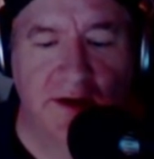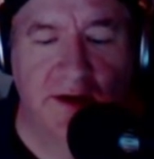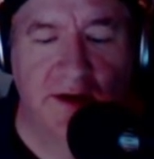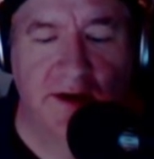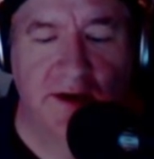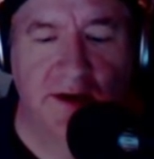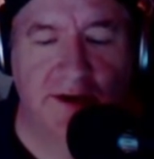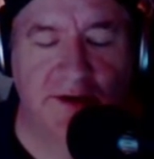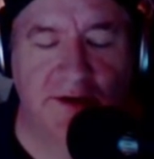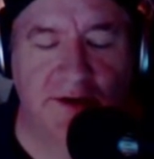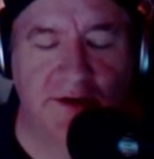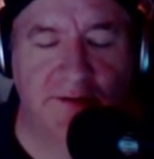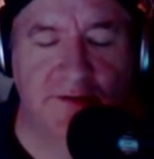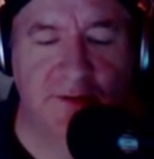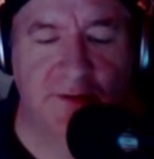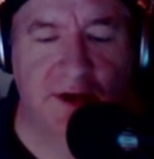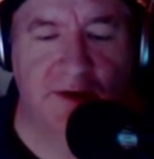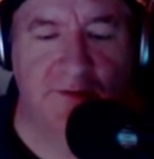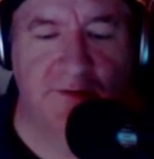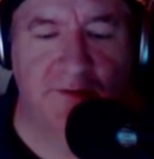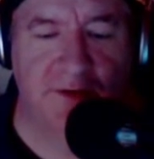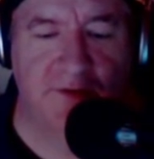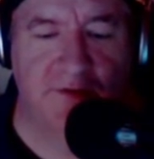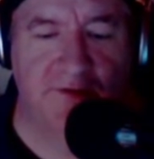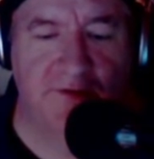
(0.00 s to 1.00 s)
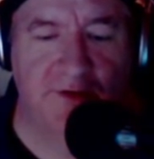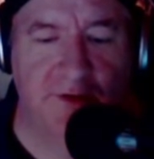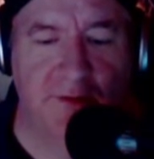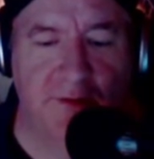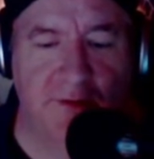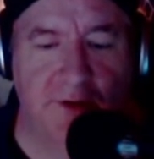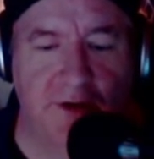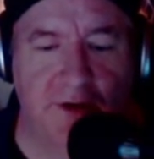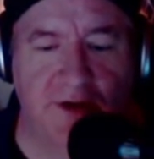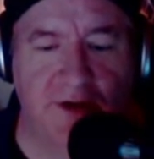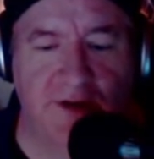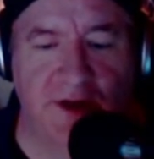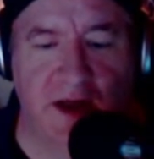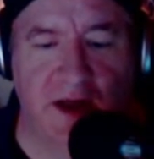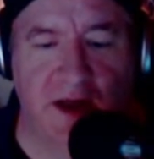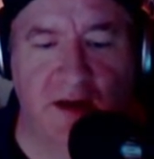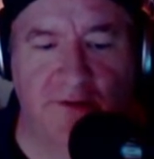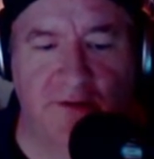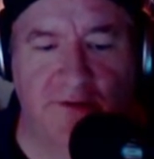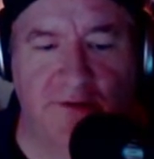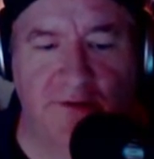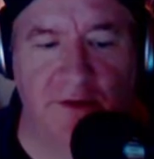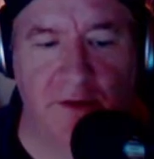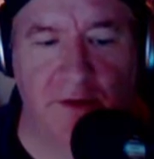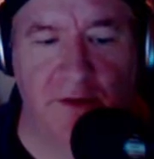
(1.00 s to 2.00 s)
it just makes me feel more safe.